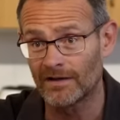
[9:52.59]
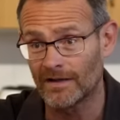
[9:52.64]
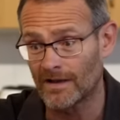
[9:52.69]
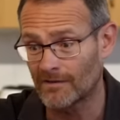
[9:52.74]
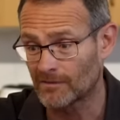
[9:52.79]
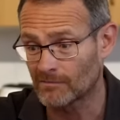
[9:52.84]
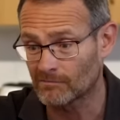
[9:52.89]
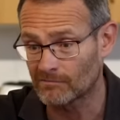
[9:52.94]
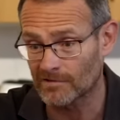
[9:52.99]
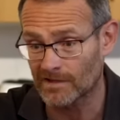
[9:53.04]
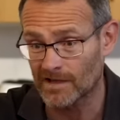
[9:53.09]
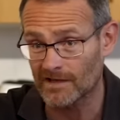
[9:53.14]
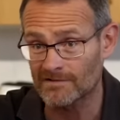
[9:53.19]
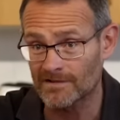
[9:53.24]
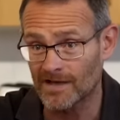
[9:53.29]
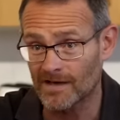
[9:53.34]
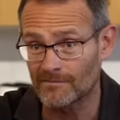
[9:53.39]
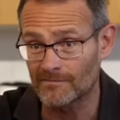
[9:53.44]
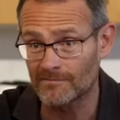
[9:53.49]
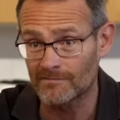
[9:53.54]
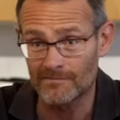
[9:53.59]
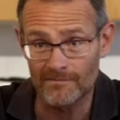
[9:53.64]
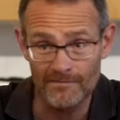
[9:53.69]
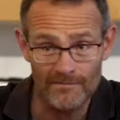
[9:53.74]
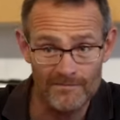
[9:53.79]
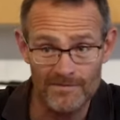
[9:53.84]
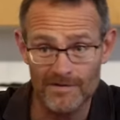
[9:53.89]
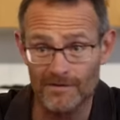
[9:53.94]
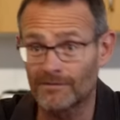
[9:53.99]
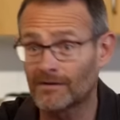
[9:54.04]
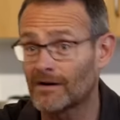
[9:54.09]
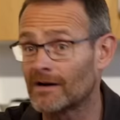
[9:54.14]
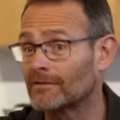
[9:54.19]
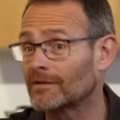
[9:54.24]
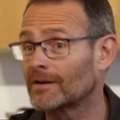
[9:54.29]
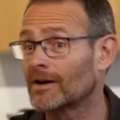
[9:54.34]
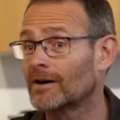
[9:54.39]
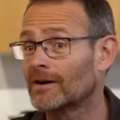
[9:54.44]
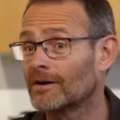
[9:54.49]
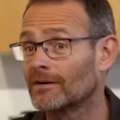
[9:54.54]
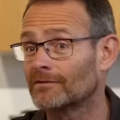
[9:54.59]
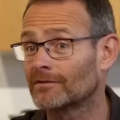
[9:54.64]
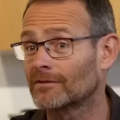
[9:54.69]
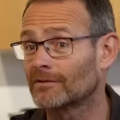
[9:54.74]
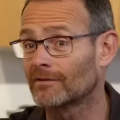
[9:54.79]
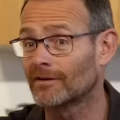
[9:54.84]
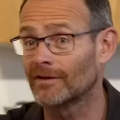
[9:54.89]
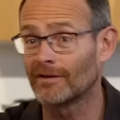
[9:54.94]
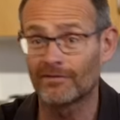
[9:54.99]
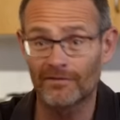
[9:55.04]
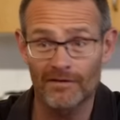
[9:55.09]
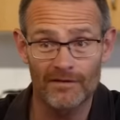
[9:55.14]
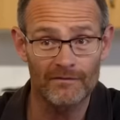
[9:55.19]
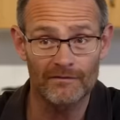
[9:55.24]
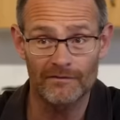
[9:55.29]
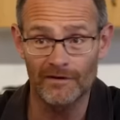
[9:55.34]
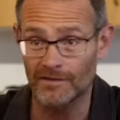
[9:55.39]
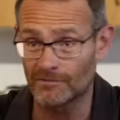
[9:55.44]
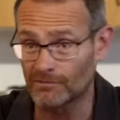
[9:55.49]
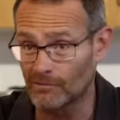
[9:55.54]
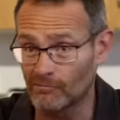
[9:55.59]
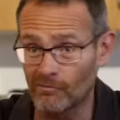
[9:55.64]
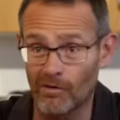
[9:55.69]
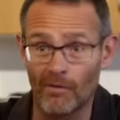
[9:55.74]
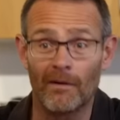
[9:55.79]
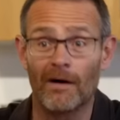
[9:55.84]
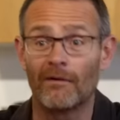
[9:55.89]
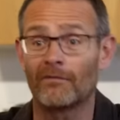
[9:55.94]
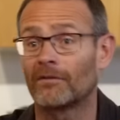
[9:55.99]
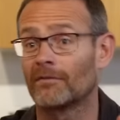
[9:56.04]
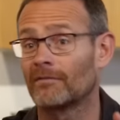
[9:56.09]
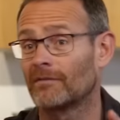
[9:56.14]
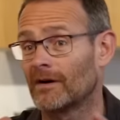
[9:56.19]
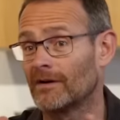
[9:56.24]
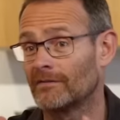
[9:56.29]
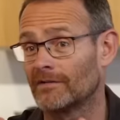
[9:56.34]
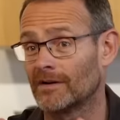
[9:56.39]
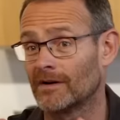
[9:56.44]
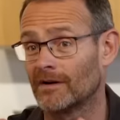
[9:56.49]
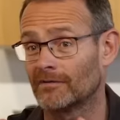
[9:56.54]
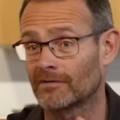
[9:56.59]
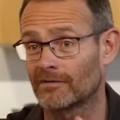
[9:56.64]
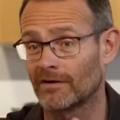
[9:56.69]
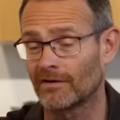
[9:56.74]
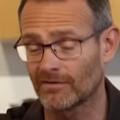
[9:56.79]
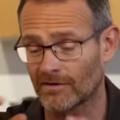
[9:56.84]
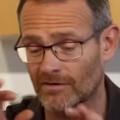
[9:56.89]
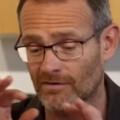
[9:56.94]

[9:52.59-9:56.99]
If the water goes up to 5.5 degrees, then the fish will warm up to 5.5 degrees.